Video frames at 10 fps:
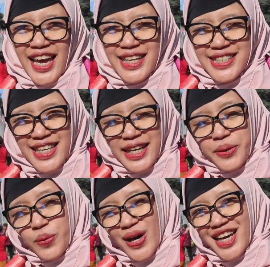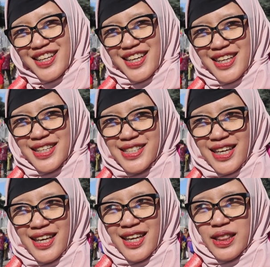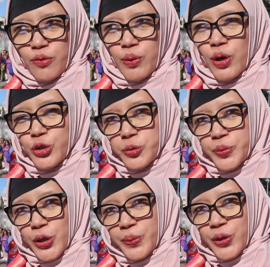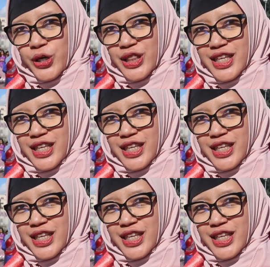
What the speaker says: And the second one is that we want to promote